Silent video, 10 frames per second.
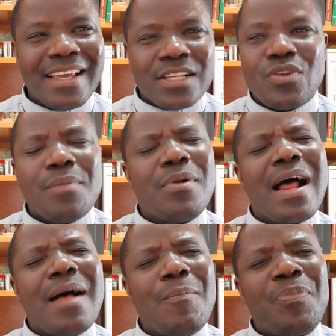So
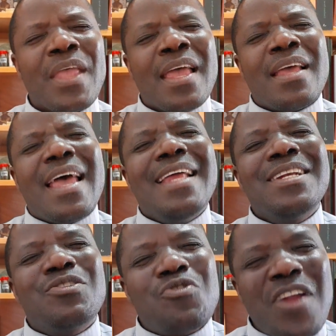Abraham
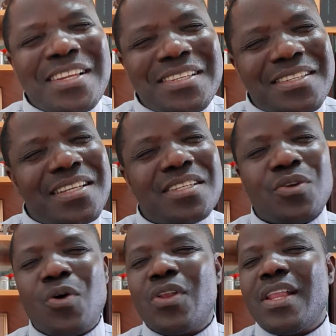entrusts his
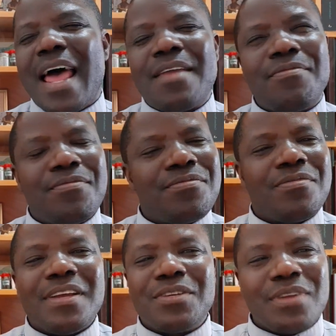own life
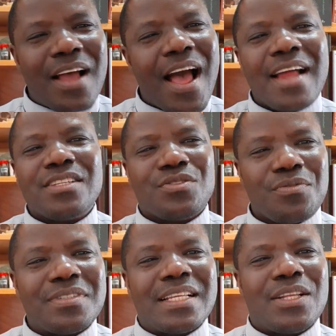into the hands
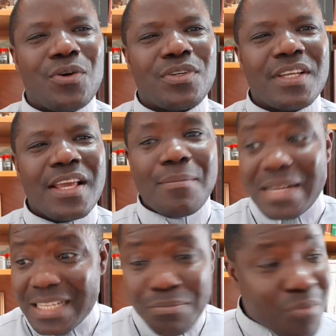of the Lord.
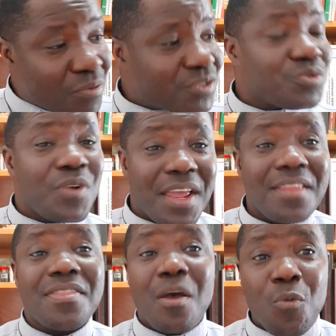But he moves
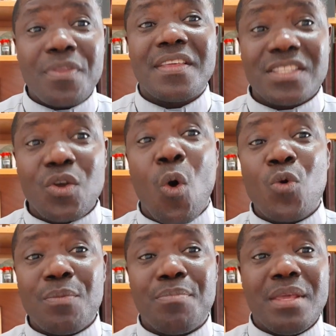together with his
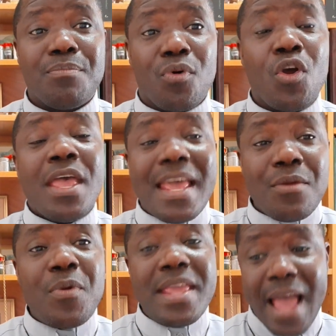own people.
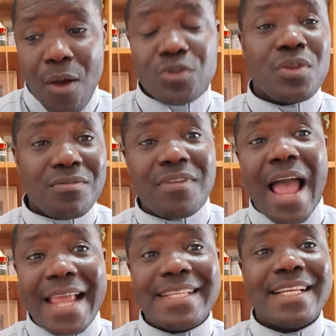And we are also
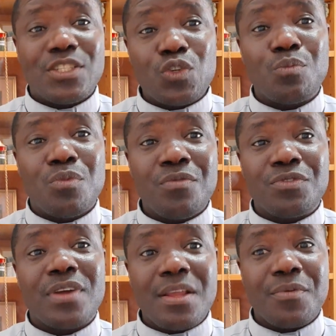invited to move
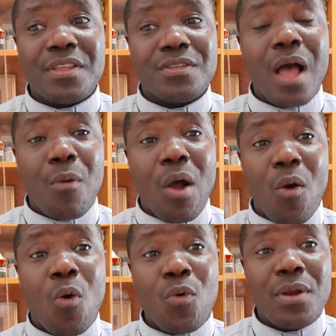together with our
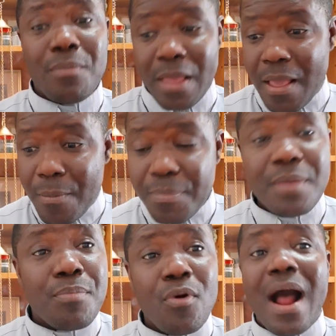own
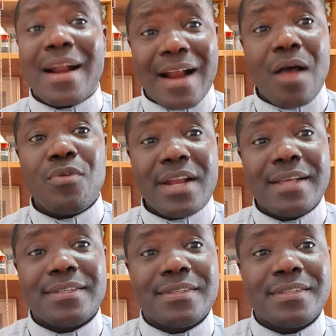people around
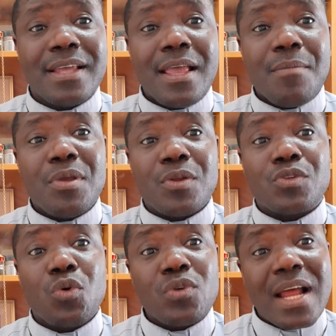us,
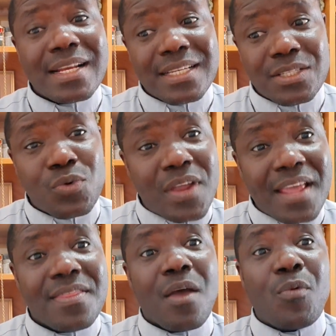so that
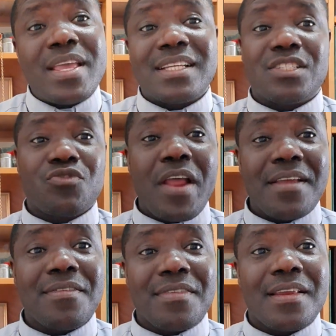together we are
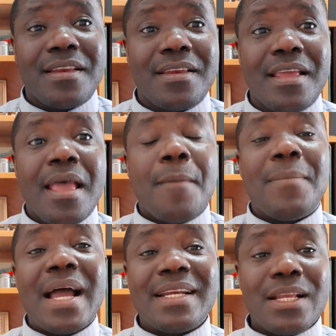strengthened
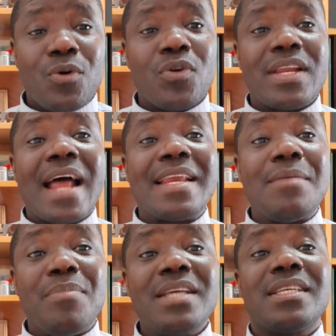by the Lord and he
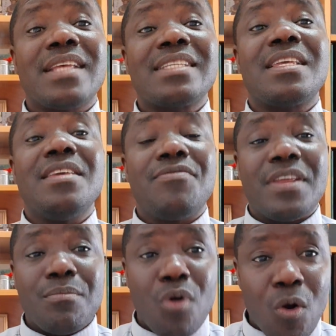blesses us
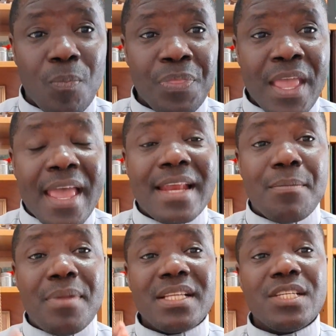even more. And the
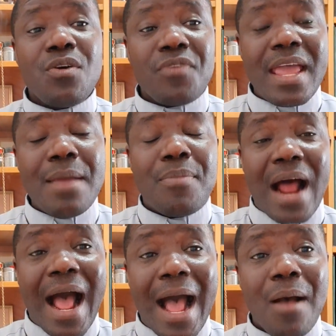blessing of
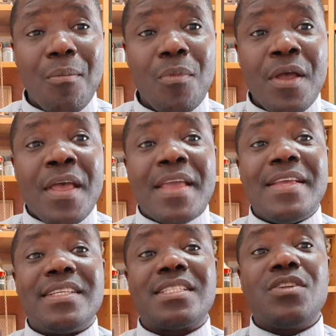Abraham
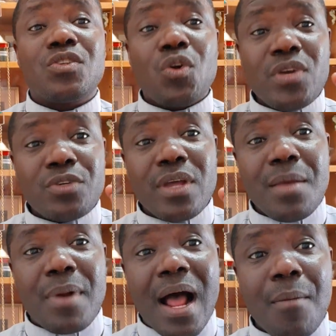is not only to
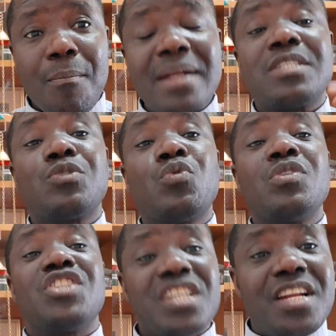Abraham, but to
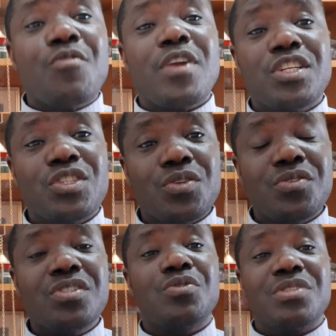
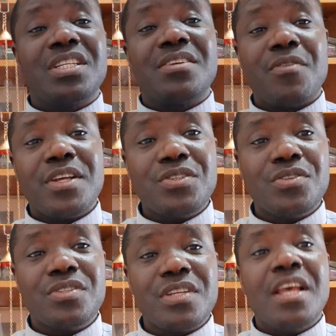generations,
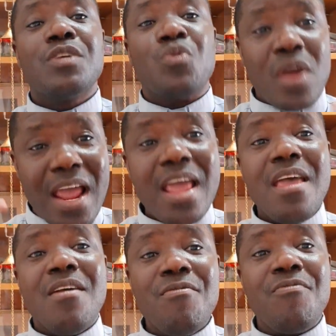to
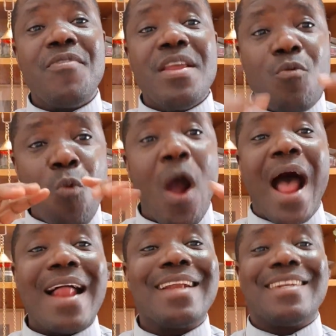
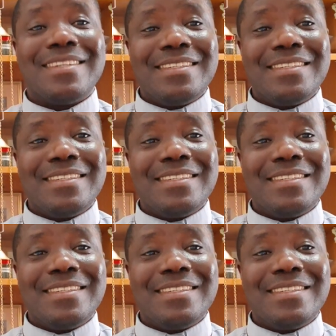everyone.